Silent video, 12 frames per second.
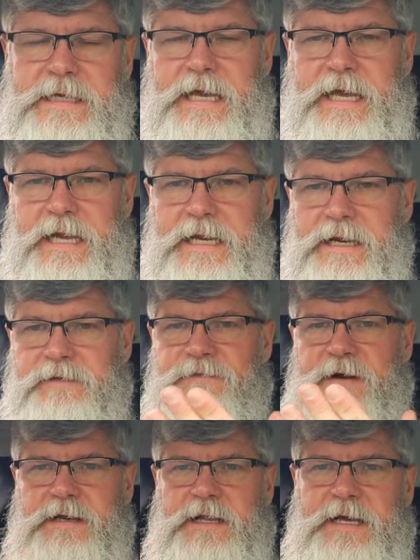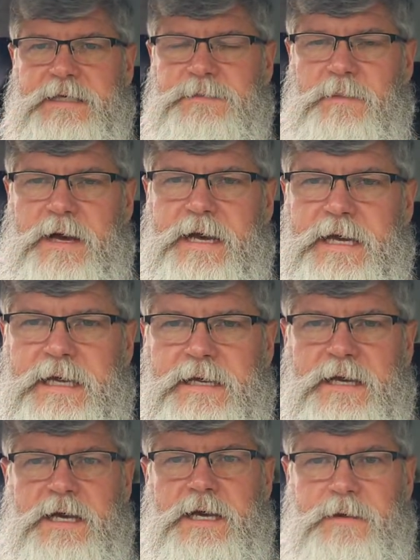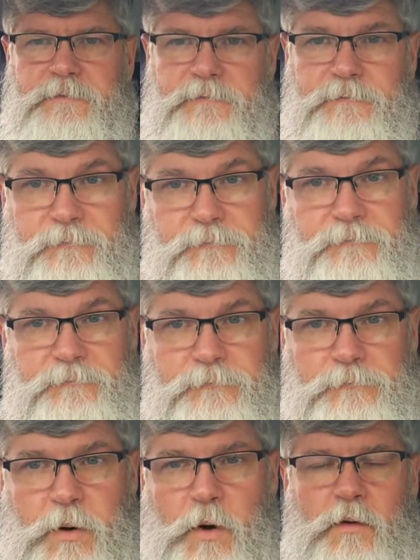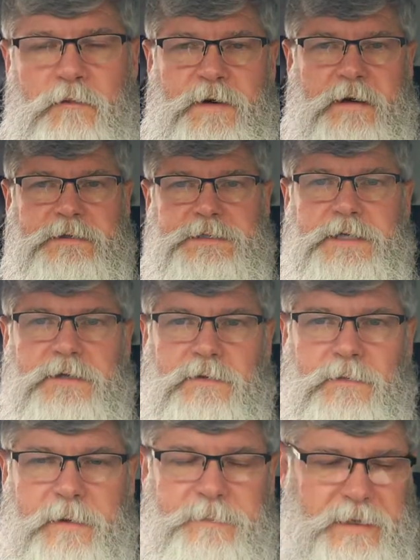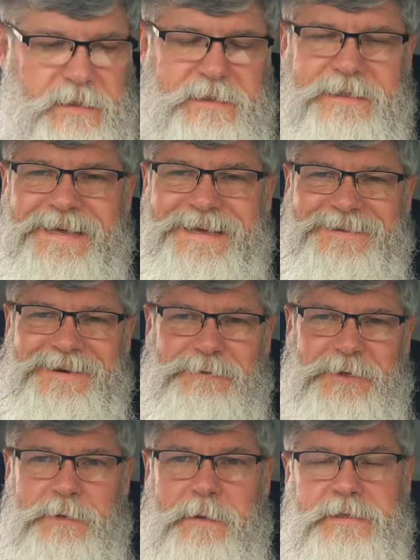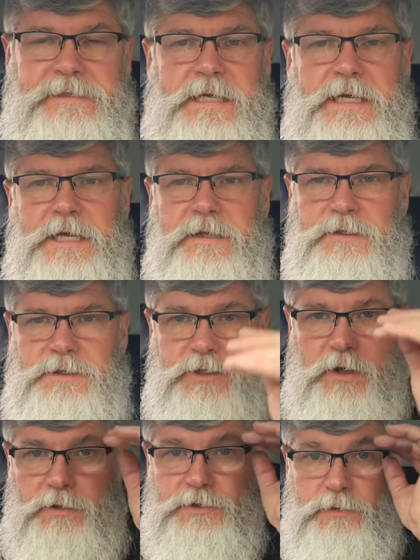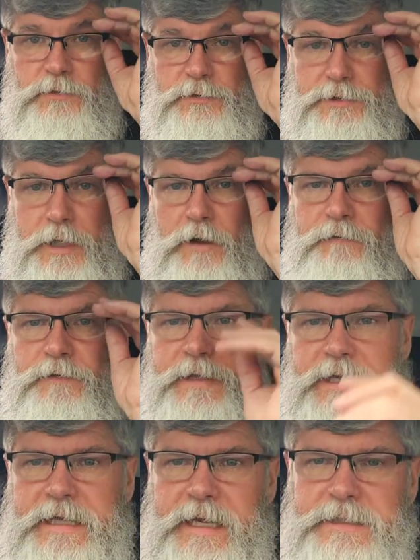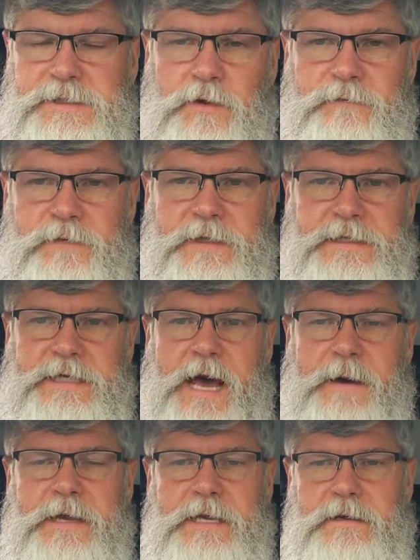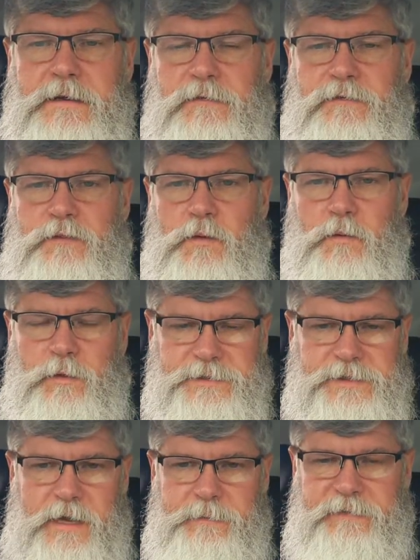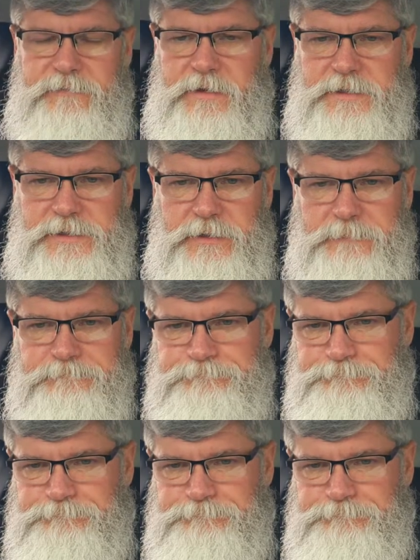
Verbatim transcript: And I finalized my poll volunteer weapon. They're not really weapons. They're just all tools to hopefully get us over the top for what's coming very soon.